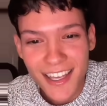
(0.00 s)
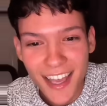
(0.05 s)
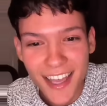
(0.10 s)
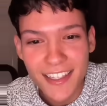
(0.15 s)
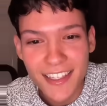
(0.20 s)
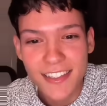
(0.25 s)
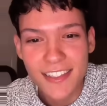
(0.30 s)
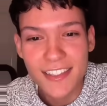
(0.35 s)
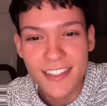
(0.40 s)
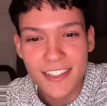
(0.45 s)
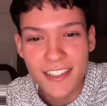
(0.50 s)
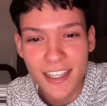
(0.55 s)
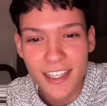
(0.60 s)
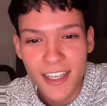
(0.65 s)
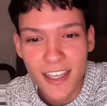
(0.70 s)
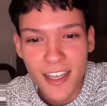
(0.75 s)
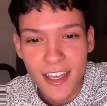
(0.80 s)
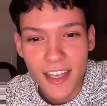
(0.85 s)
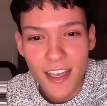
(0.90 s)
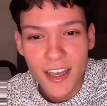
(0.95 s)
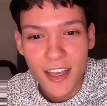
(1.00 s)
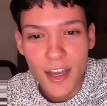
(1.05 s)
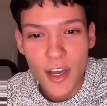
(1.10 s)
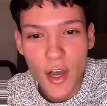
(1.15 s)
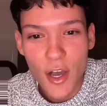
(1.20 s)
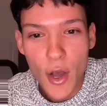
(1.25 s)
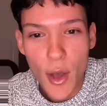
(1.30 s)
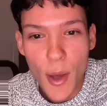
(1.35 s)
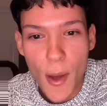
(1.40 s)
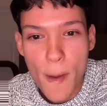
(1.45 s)
Yes.
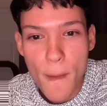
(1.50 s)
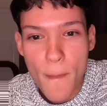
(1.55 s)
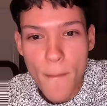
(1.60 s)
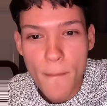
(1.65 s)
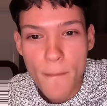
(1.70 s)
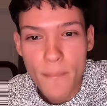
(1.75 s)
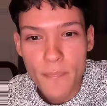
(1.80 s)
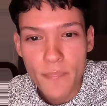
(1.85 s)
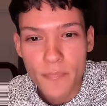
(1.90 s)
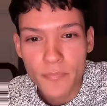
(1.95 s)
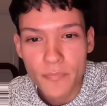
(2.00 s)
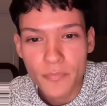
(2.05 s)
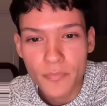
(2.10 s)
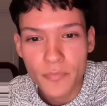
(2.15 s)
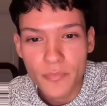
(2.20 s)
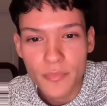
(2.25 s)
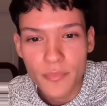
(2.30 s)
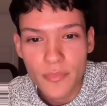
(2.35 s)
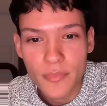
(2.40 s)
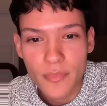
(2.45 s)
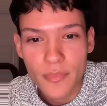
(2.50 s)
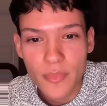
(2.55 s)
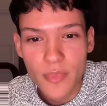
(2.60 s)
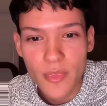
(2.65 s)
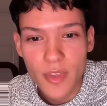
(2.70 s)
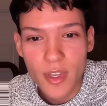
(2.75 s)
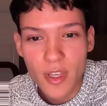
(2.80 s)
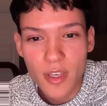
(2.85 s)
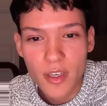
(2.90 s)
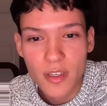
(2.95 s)

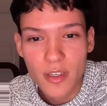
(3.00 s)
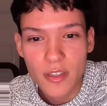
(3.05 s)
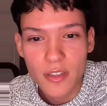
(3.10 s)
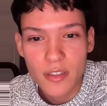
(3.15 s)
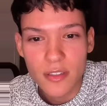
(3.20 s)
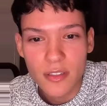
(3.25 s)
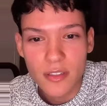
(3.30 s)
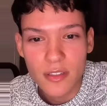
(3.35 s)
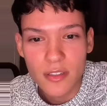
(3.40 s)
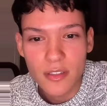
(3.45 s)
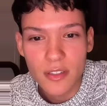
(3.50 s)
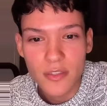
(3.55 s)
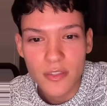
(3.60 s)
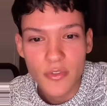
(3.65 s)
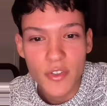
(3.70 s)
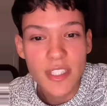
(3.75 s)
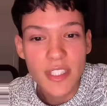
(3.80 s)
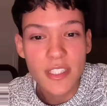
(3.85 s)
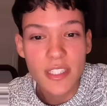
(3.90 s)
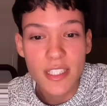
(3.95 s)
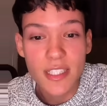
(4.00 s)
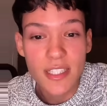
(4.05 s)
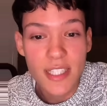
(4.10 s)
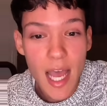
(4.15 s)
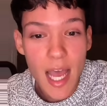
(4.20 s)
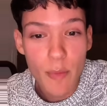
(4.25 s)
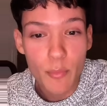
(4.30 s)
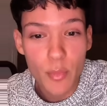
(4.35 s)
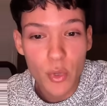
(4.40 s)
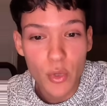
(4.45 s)
Finns the
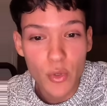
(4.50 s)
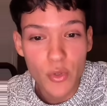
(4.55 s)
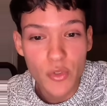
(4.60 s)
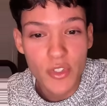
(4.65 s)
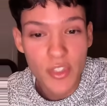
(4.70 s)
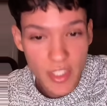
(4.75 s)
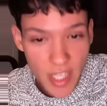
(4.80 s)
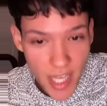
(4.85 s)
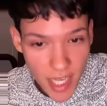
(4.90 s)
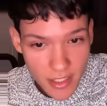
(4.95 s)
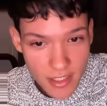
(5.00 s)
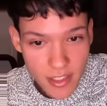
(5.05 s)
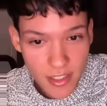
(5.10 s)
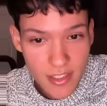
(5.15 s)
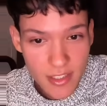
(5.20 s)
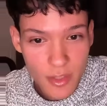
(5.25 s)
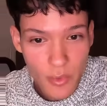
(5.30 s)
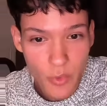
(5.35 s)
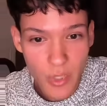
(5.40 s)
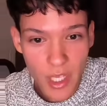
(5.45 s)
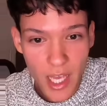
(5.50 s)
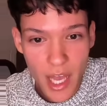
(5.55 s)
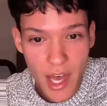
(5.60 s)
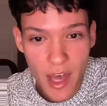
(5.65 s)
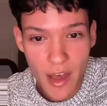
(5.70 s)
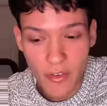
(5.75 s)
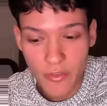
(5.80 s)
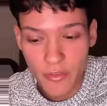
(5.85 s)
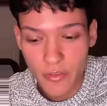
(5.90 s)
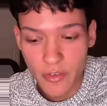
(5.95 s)
samples? Yes, we
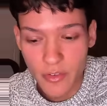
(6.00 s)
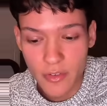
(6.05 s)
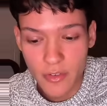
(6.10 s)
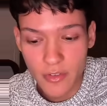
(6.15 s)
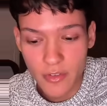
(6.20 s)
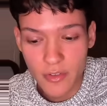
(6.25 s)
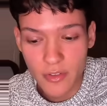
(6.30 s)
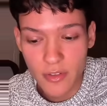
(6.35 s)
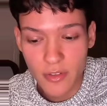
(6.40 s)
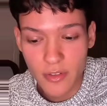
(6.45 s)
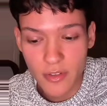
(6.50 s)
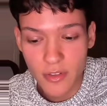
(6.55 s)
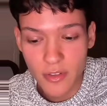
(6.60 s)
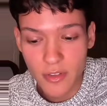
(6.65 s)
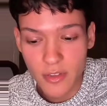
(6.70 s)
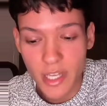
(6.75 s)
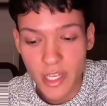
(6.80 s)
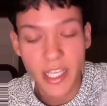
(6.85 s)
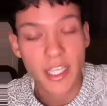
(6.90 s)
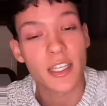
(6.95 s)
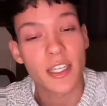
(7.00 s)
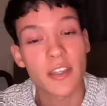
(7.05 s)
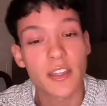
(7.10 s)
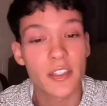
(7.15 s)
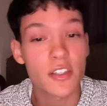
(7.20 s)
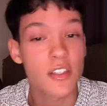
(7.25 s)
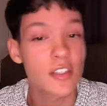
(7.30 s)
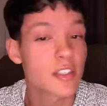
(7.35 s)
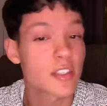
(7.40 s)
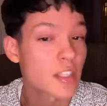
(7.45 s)
have. Like,
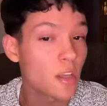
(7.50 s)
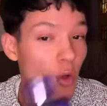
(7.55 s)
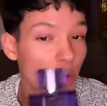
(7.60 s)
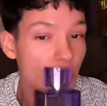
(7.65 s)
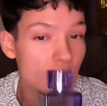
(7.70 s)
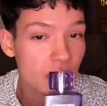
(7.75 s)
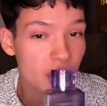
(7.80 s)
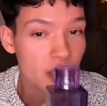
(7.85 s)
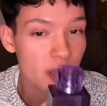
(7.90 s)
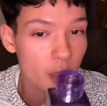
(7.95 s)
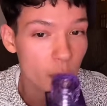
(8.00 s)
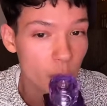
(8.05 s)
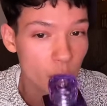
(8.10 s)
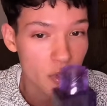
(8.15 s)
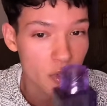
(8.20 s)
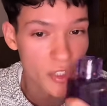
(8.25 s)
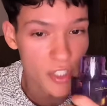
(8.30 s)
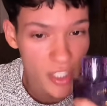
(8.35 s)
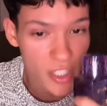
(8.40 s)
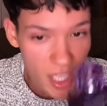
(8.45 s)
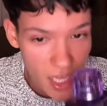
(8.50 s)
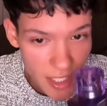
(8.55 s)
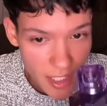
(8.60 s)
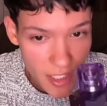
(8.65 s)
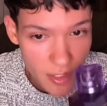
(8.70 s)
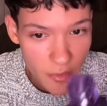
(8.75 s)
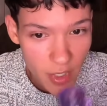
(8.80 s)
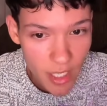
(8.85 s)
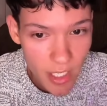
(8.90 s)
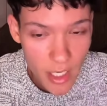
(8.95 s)
this is the only thing that we're
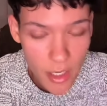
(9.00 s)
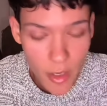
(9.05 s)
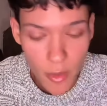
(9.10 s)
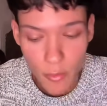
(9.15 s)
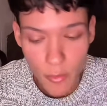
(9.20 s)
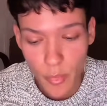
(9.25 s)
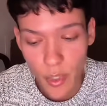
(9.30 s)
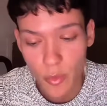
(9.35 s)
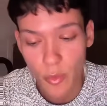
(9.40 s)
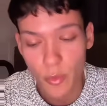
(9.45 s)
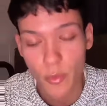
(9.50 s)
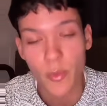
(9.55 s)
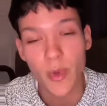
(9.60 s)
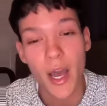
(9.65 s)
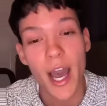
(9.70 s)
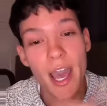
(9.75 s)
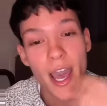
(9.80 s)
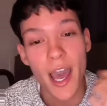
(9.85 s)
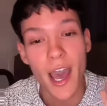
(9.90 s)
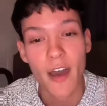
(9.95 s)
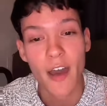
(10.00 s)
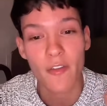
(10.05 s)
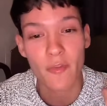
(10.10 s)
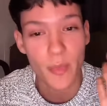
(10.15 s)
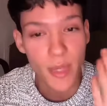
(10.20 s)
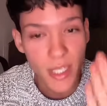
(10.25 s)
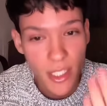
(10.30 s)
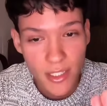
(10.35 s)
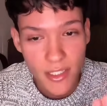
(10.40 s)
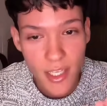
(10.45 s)
selling right now, but I
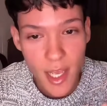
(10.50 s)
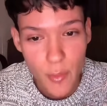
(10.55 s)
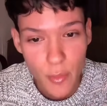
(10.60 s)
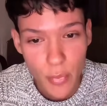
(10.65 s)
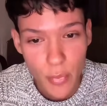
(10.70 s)
have many